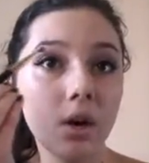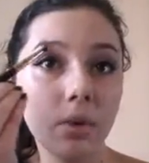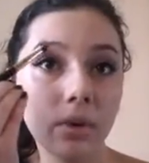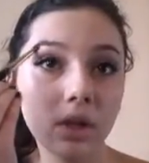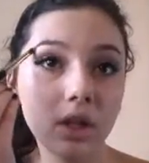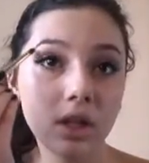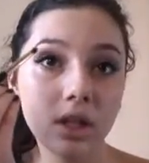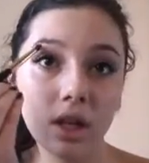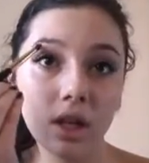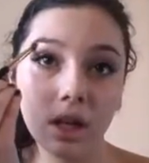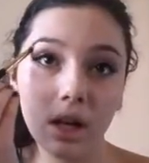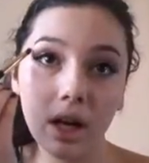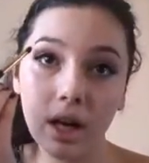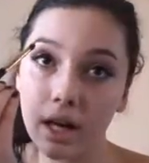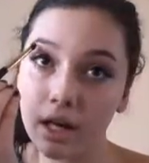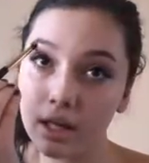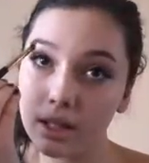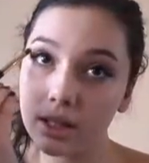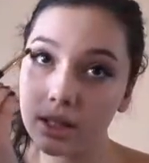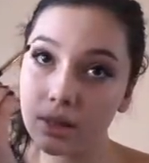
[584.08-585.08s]
which is a
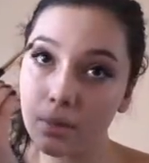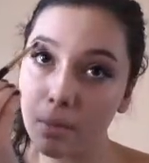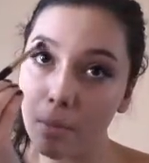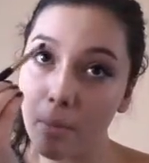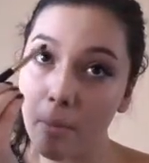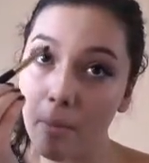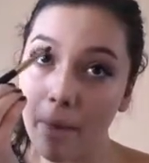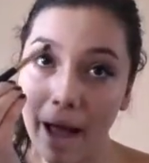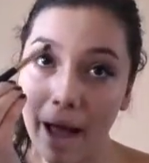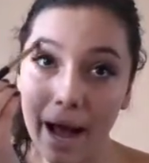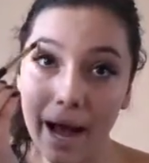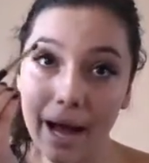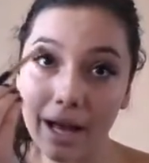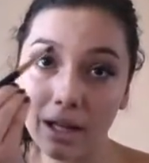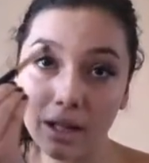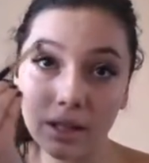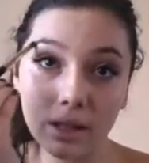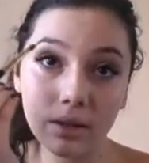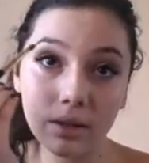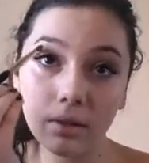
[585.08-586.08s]
nice
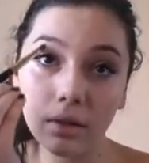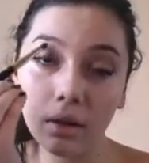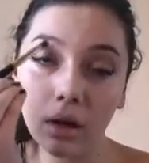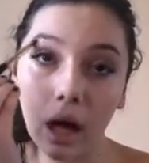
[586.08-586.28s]
matte